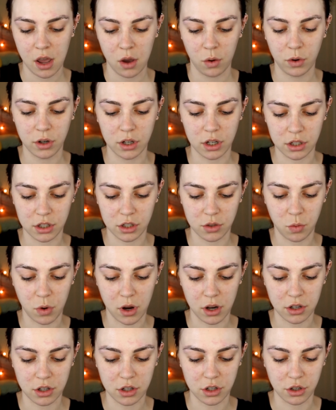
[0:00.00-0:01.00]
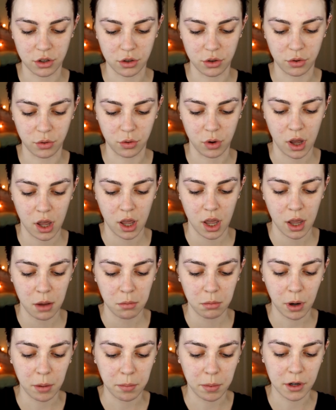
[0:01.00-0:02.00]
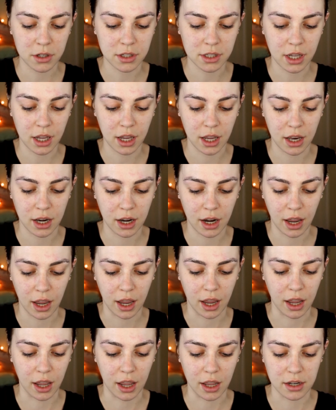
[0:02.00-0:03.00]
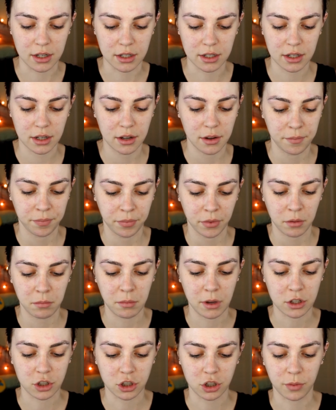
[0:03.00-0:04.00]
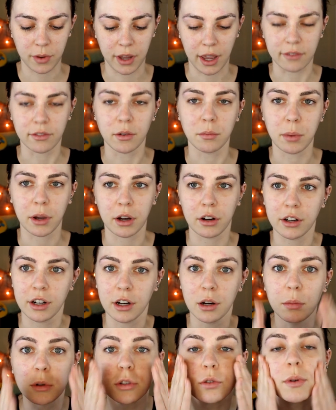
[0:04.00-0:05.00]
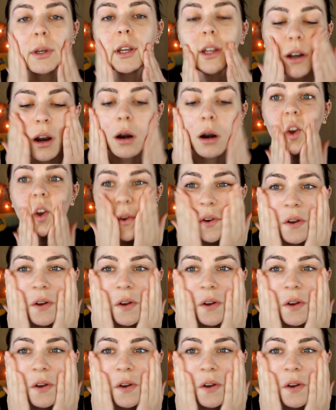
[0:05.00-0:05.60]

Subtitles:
We just want to prep our skin and make sure we have a barrier between our